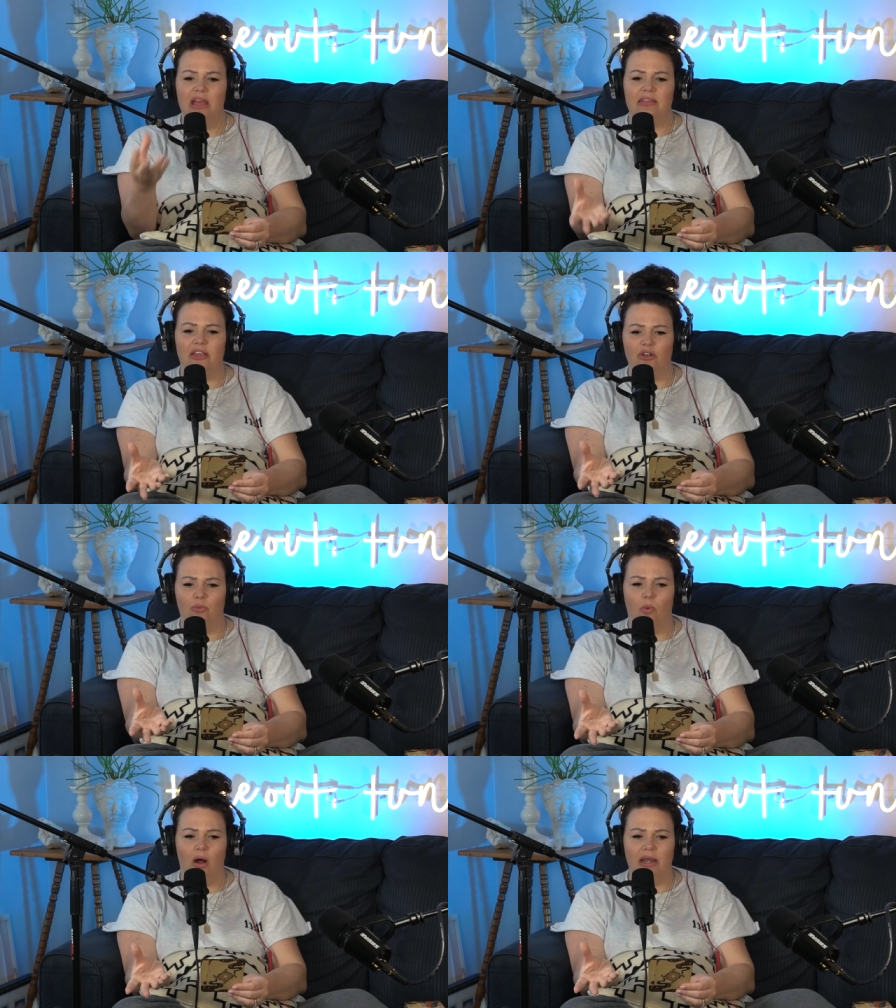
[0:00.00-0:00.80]
that you're
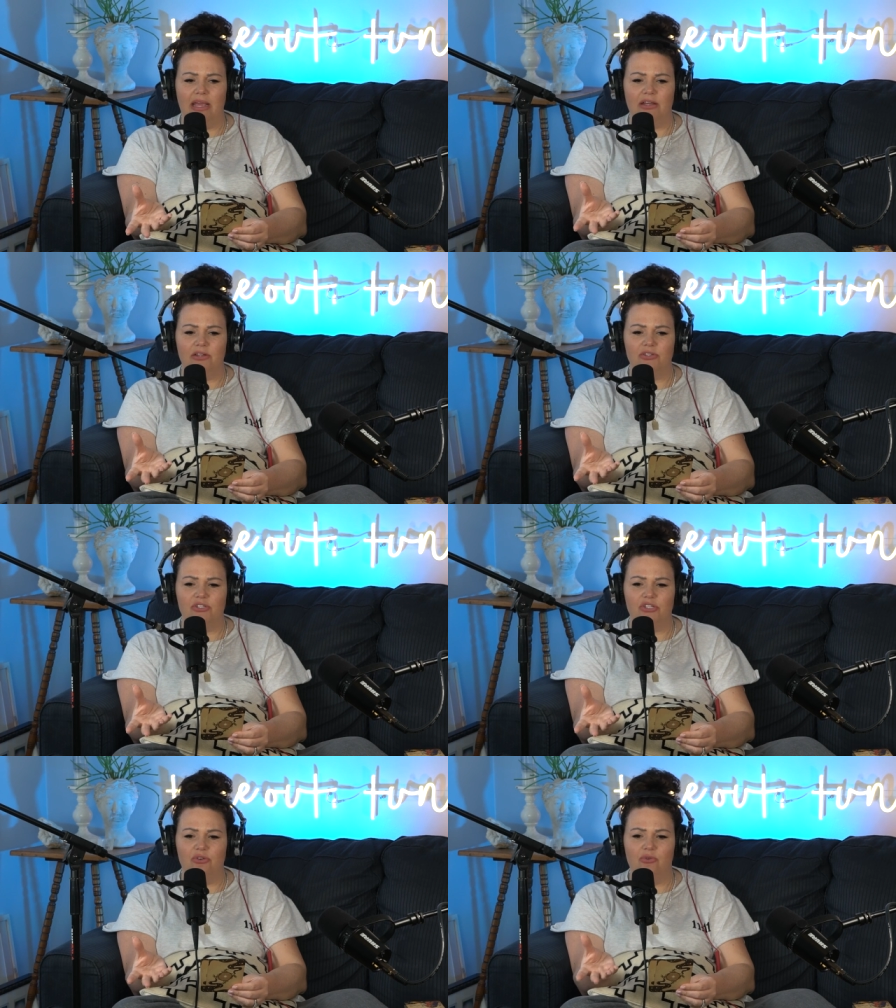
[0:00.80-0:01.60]
wanting
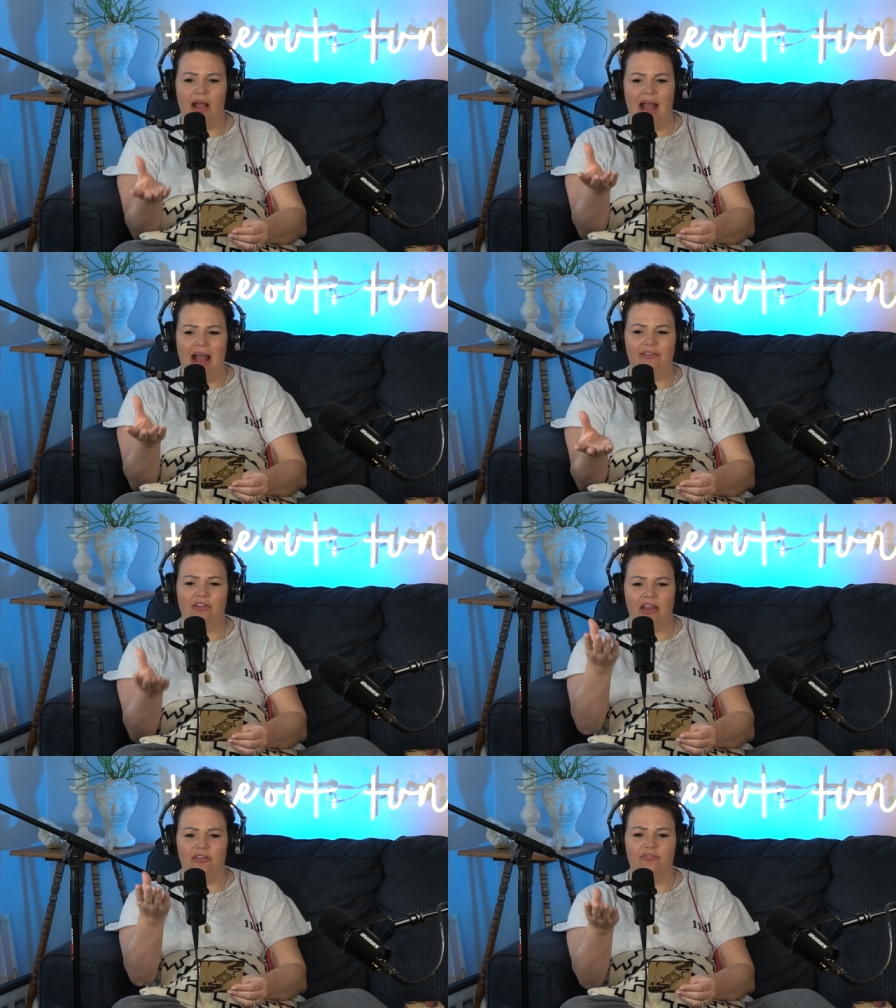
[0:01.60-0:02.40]
to have
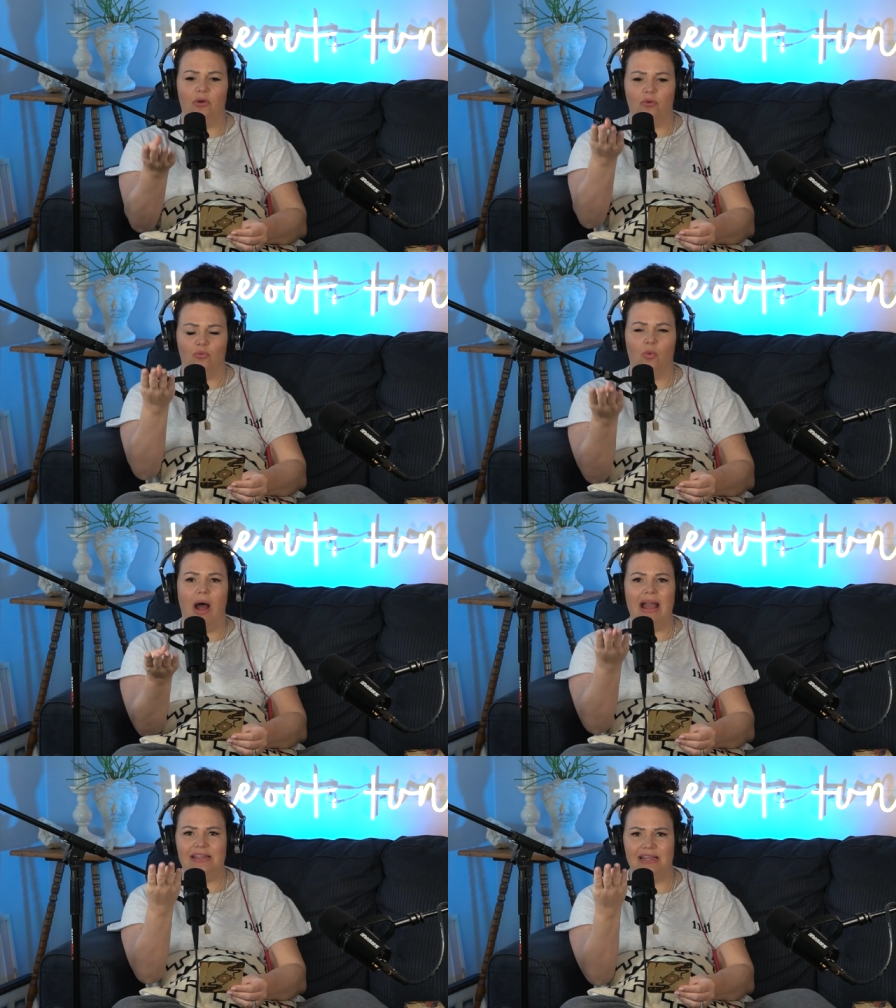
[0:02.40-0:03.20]
kind of
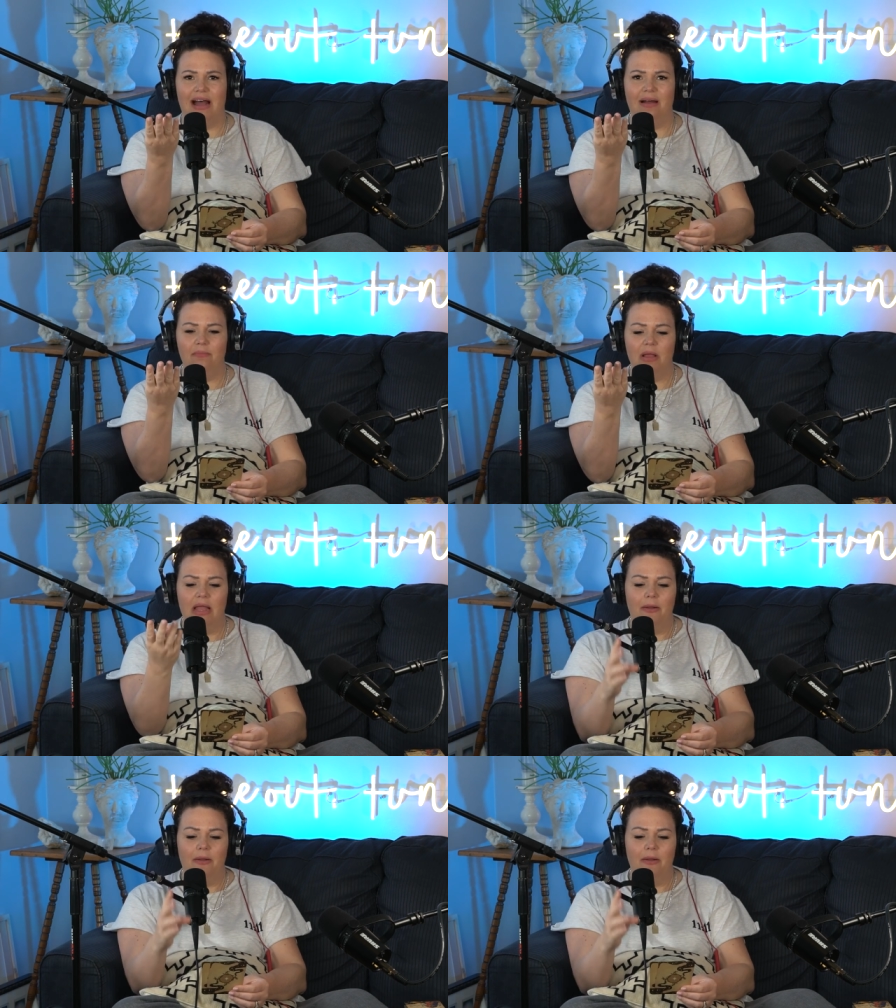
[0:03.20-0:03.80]
rise up.